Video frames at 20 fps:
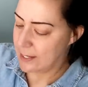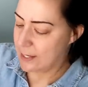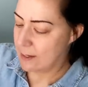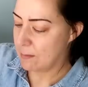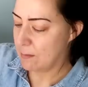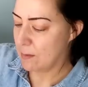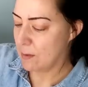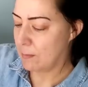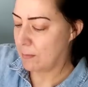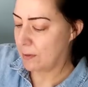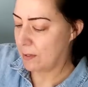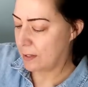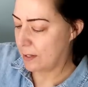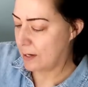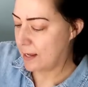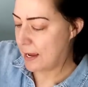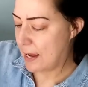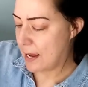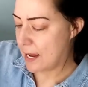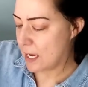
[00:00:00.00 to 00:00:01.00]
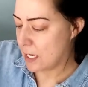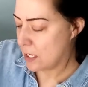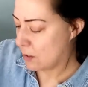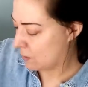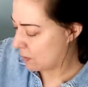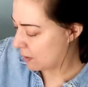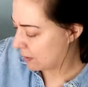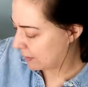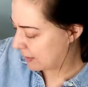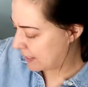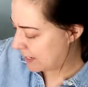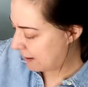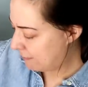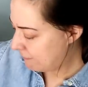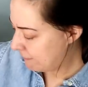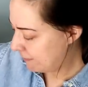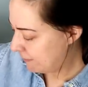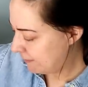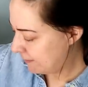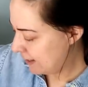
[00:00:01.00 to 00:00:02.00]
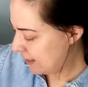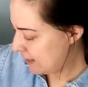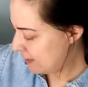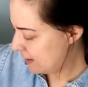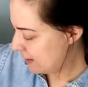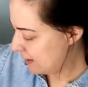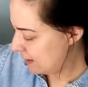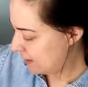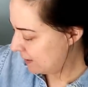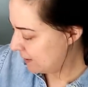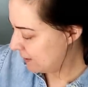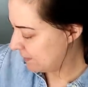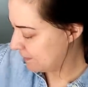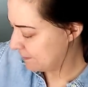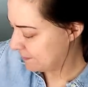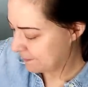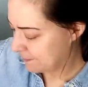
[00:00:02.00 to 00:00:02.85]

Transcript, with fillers: And we'll put a "You Are Enough" in there.